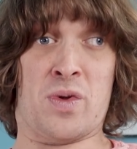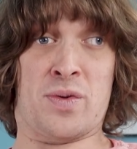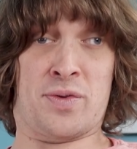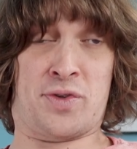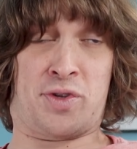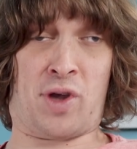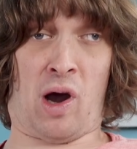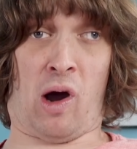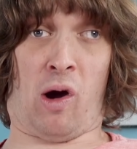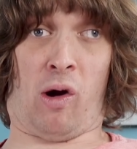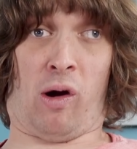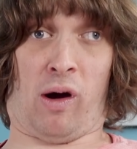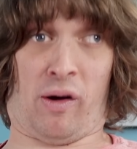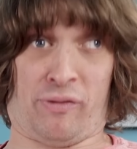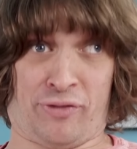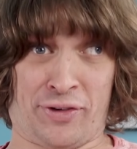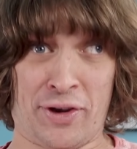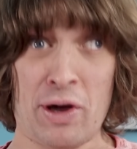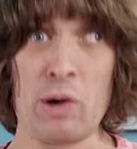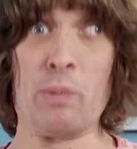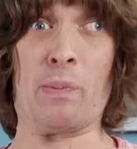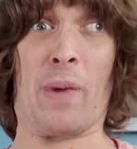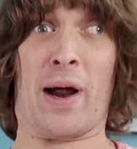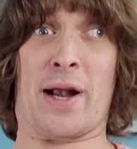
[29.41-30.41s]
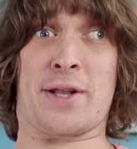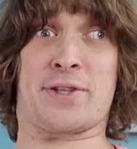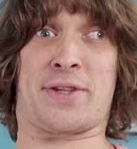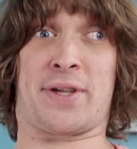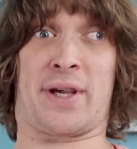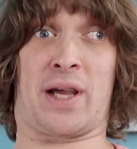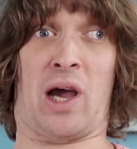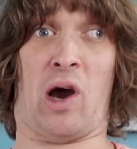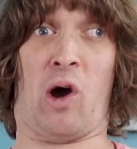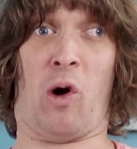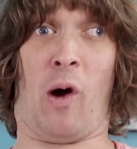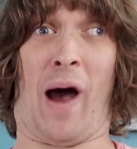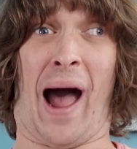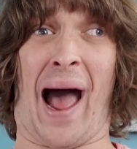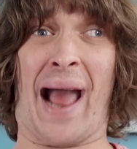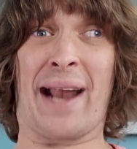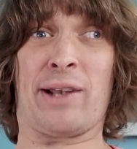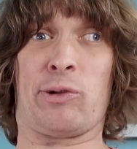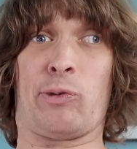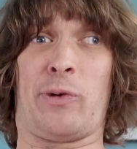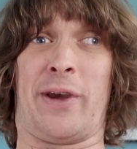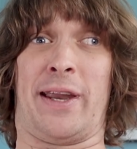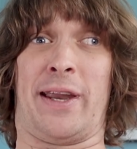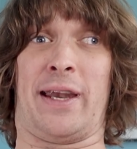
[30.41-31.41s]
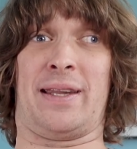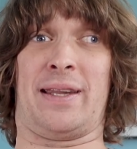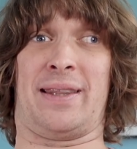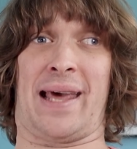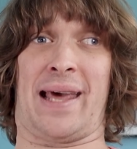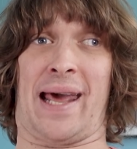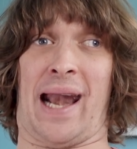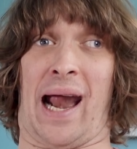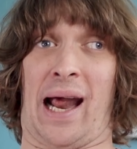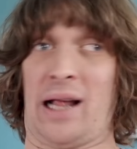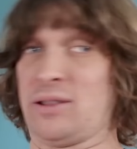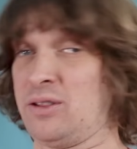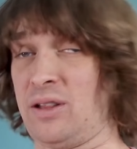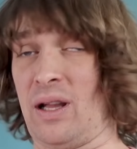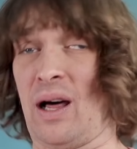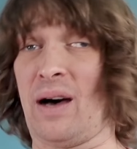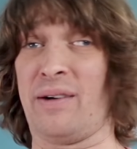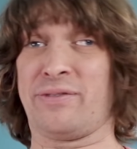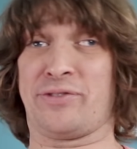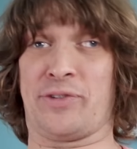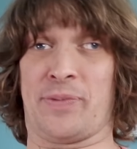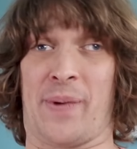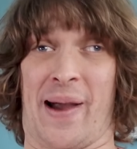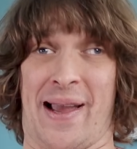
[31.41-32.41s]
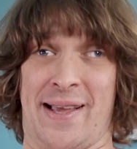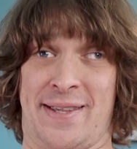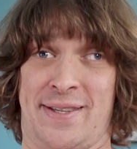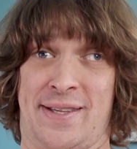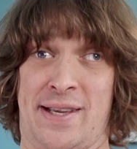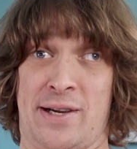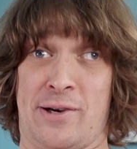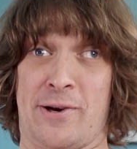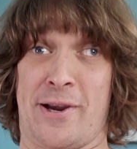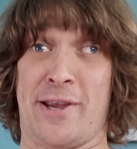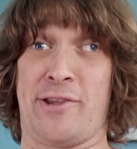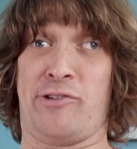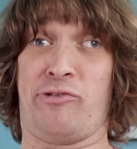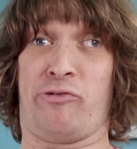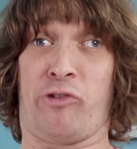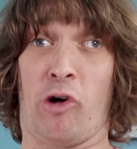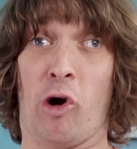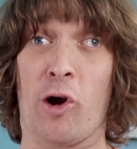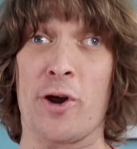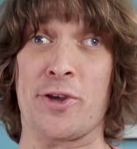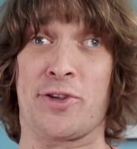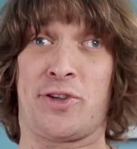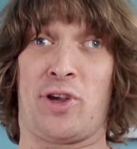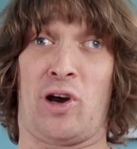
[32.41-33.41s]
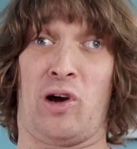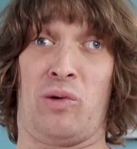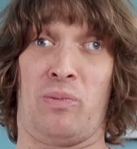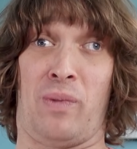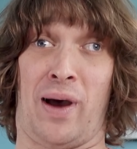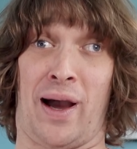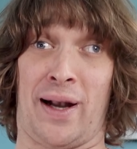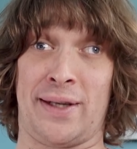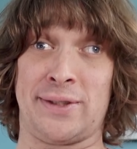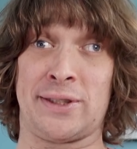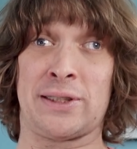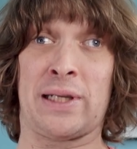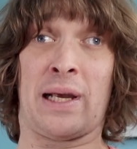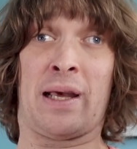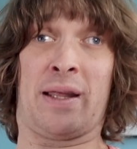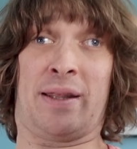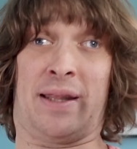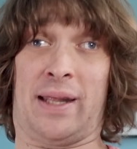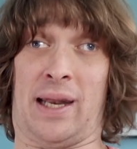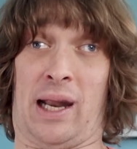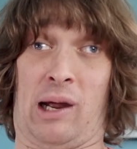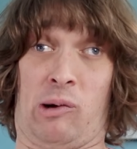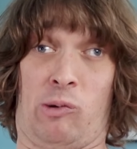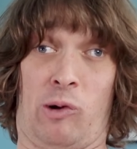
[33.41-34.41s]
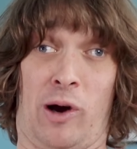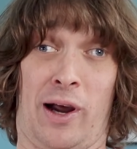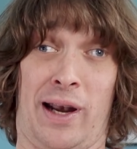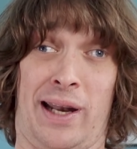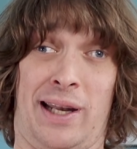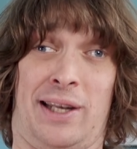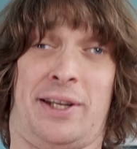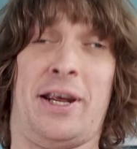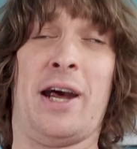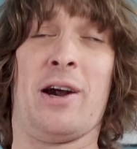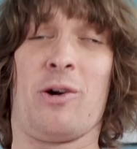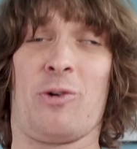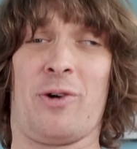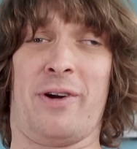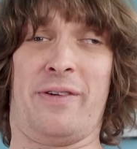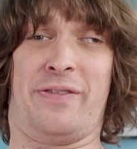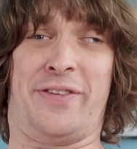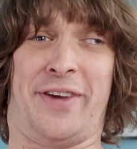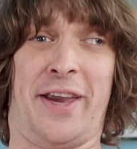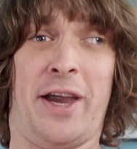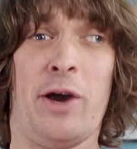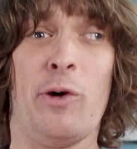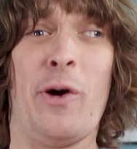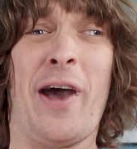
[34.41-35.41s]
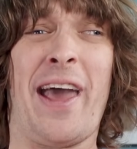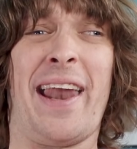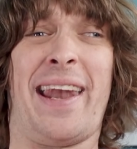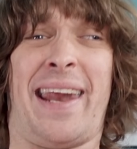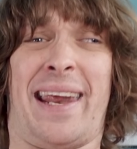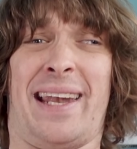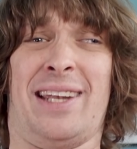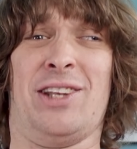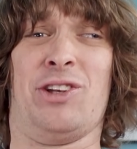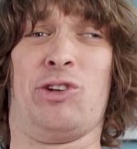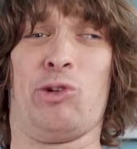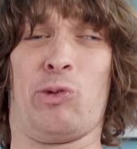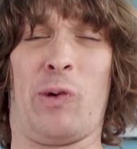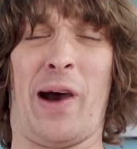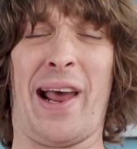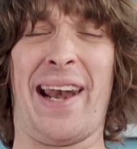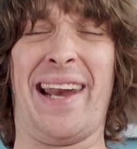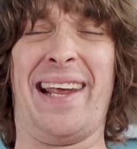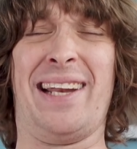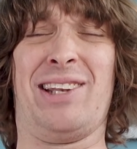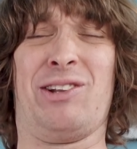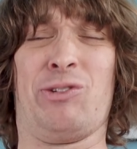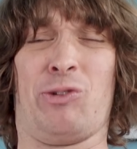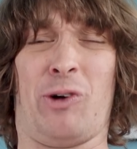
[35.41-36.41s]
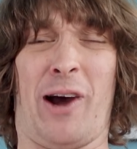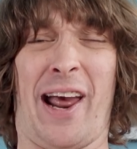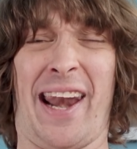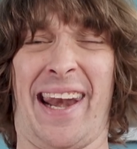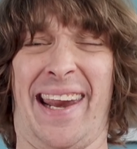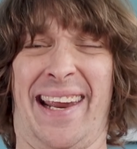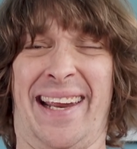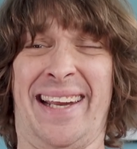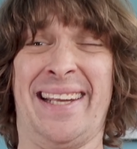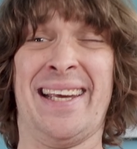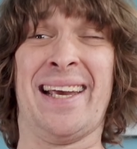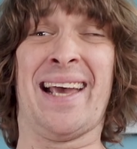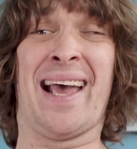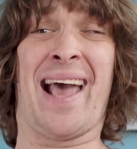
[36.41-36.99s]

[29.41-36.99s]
So a few months ago, I tweeted that I loved my Series 4 so much that I wanted to review it in 2020.